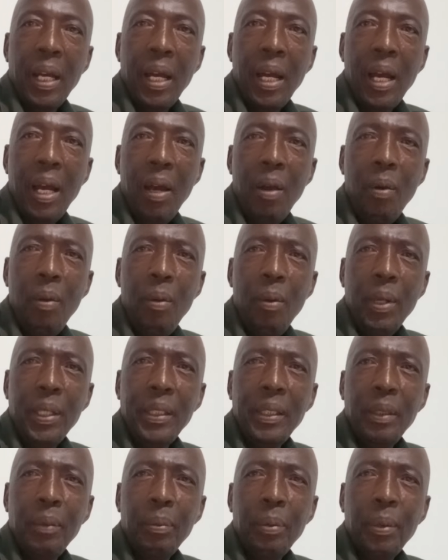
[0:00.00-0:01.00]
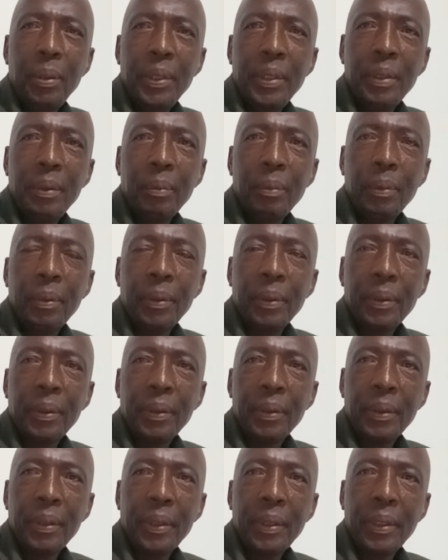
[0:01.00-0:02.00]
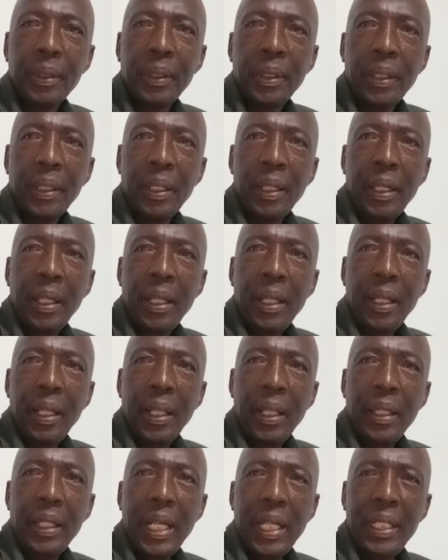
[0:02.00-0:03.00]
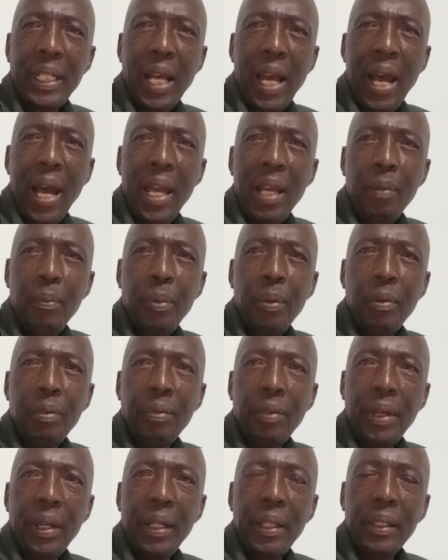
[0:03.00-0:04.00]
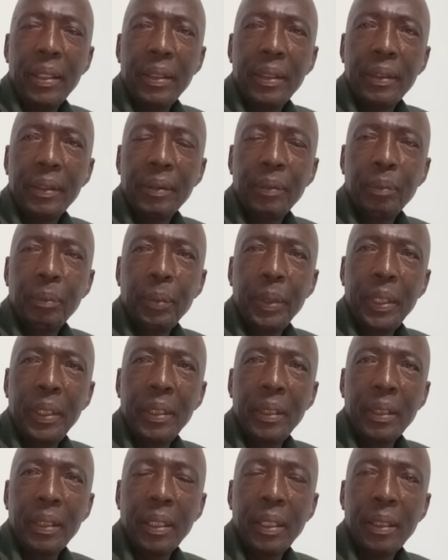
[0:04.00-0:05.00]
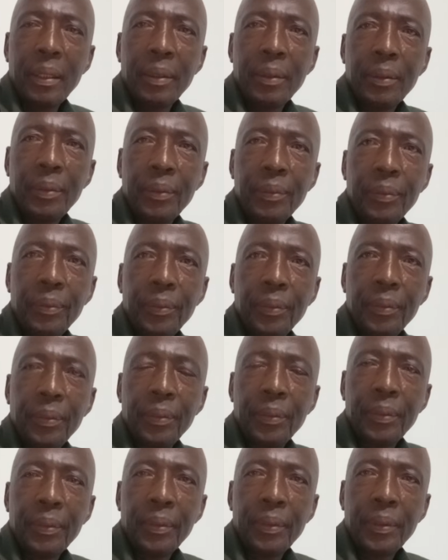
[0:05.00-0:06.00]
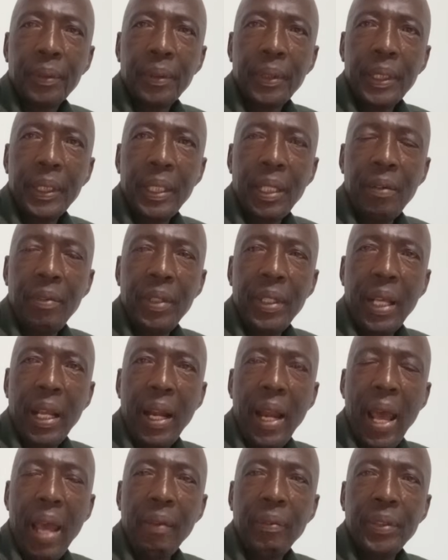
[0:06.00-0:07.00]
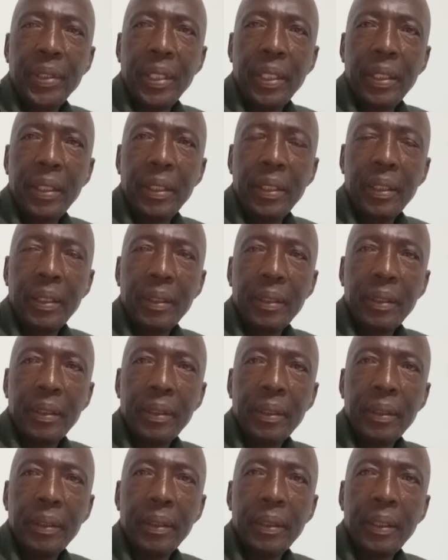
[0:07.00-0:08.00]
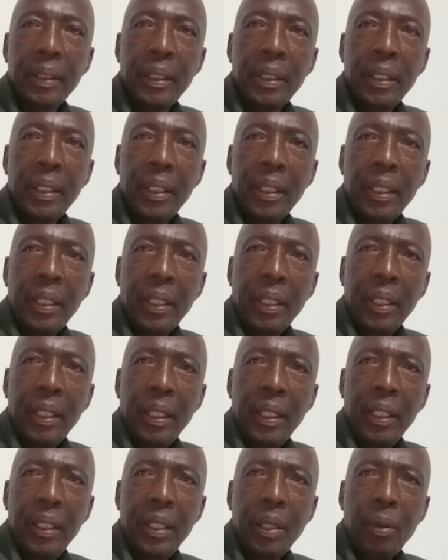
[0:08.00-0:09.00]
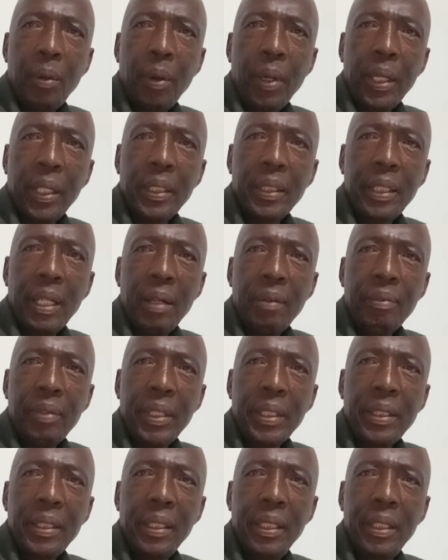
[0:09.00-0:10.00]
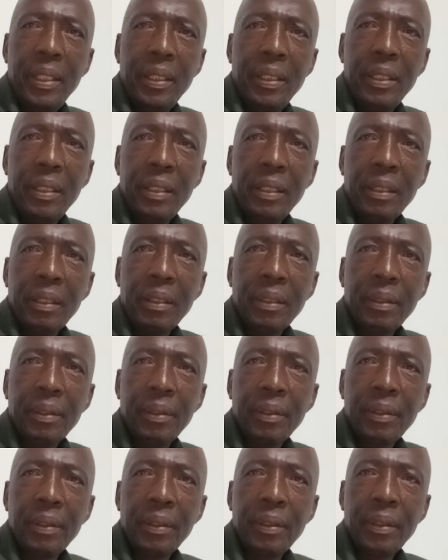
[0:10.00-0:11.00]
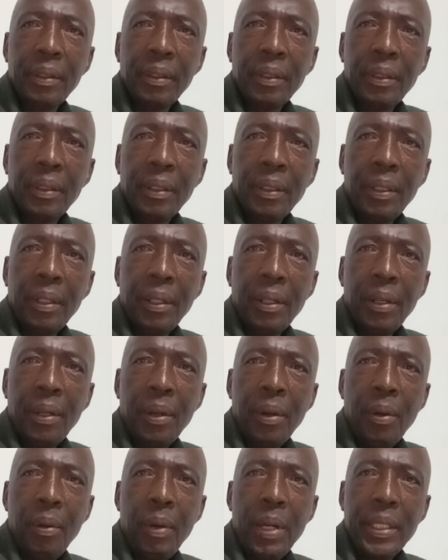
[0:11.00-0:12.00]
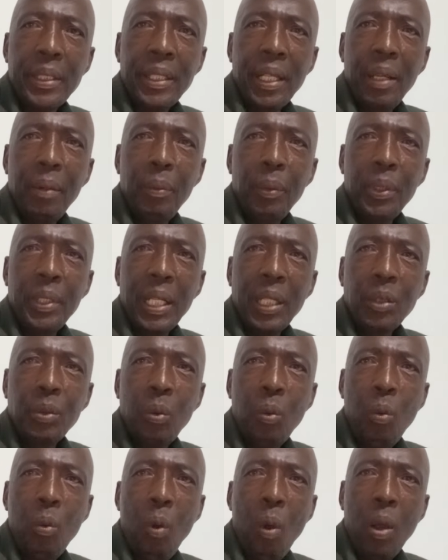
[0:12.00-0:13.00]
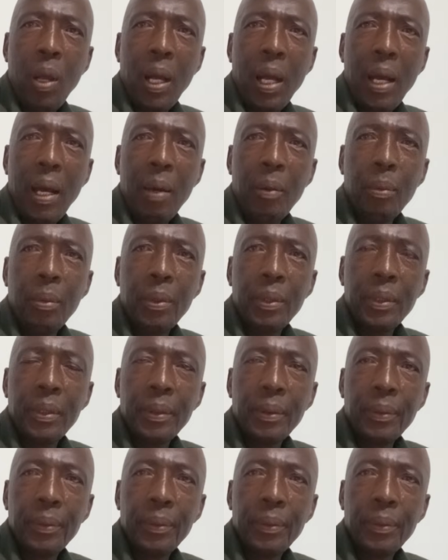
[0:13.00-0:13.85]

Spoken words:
How was it possible that a high-profile prisoner serving a life sentence in a correctional facility was able just to walk out?